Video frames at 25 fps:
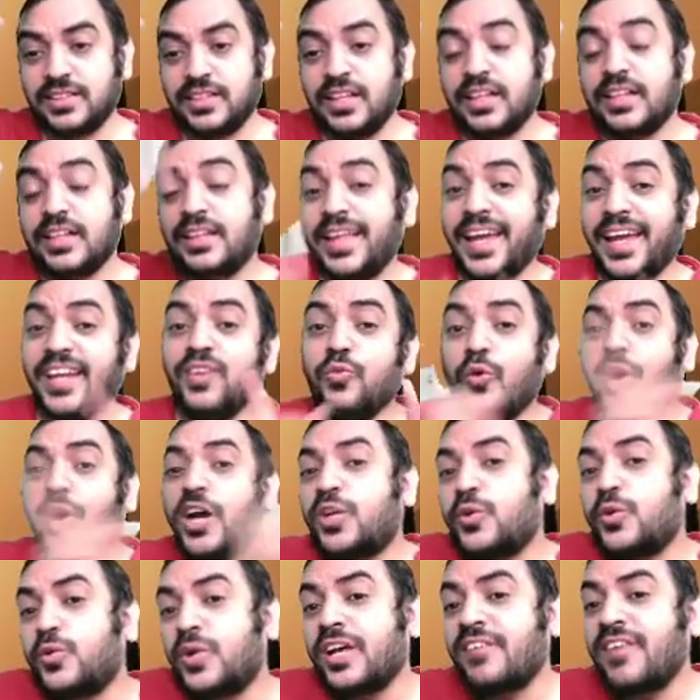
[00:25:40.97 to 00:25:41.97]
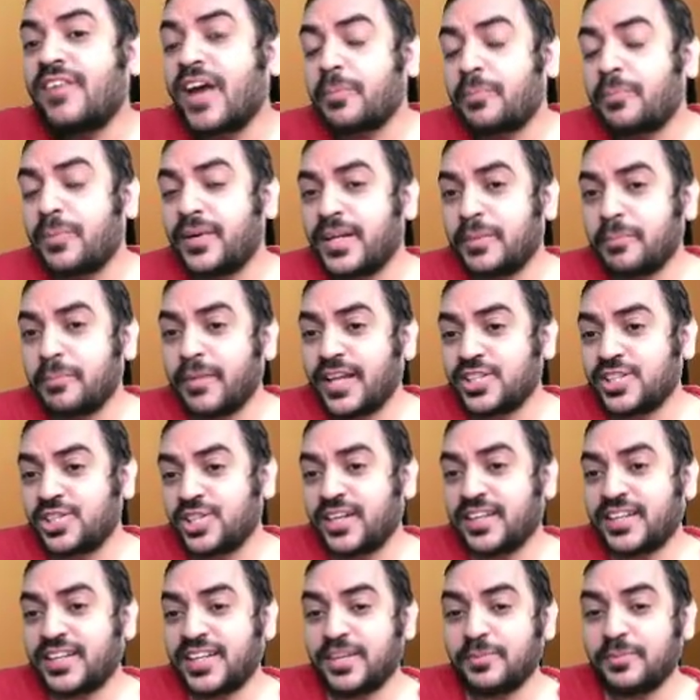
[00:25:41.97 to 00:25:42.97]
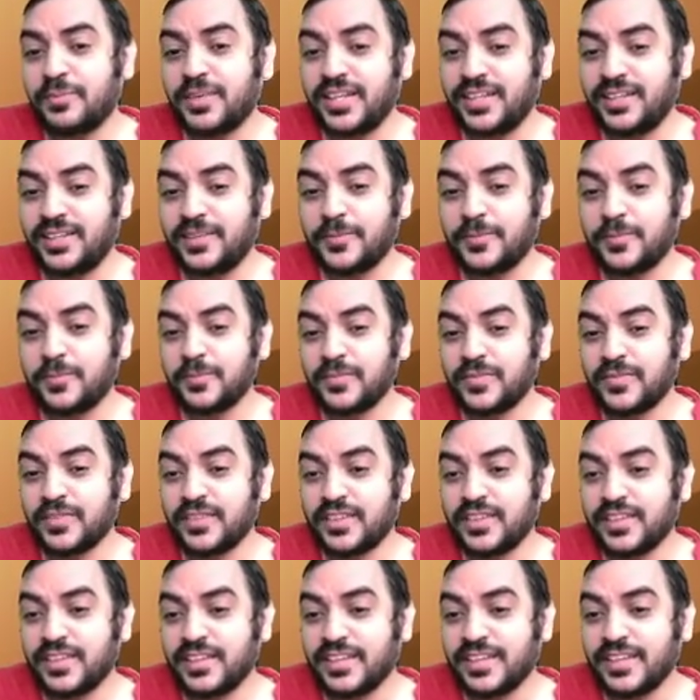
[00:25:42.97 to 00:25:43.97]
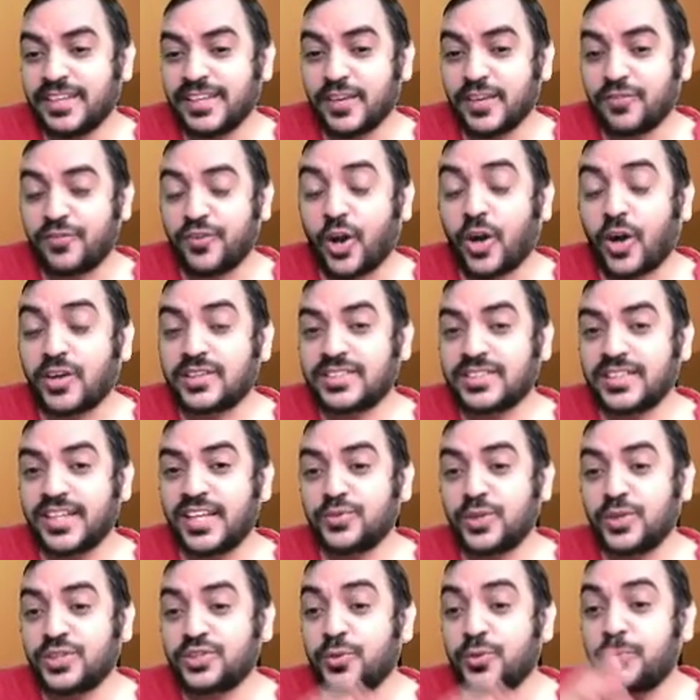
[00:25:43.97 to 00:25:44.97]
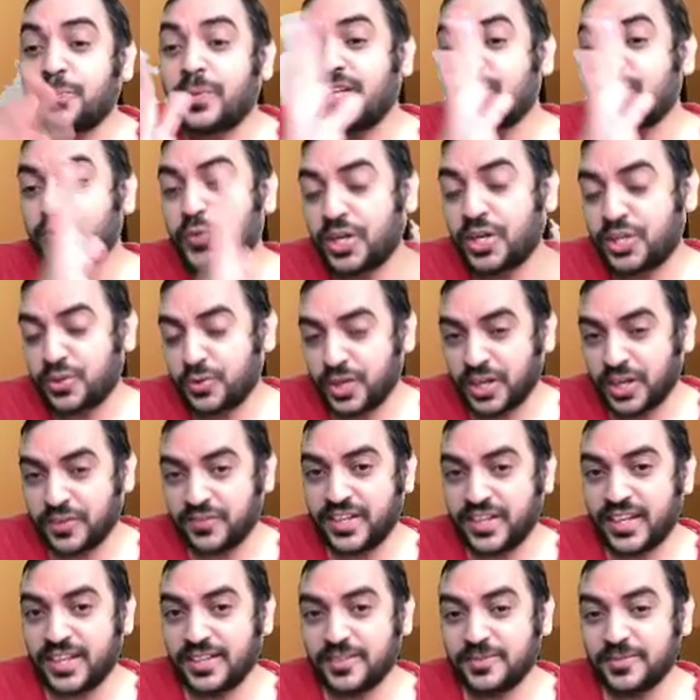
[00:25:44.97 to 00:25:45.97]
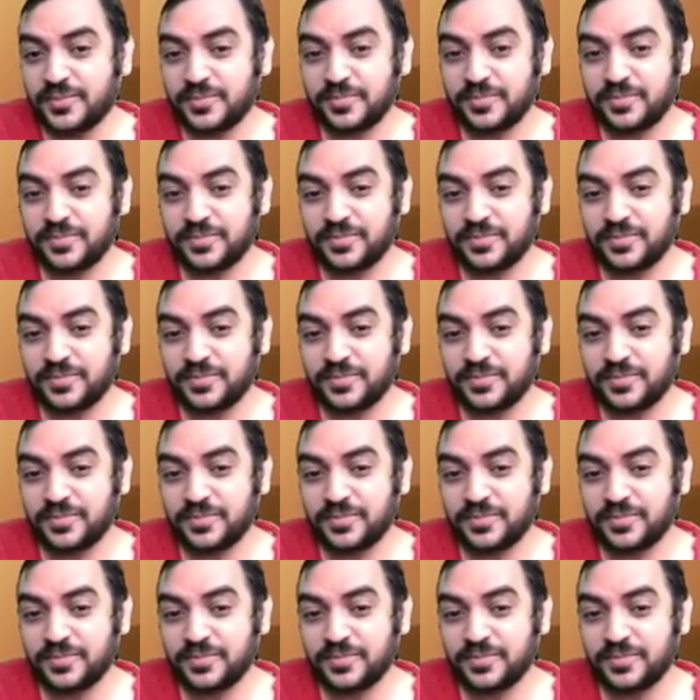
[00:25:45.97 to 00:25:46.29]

then what would have happened? Imagine and tell me. If lot size was rupees, what you would have done?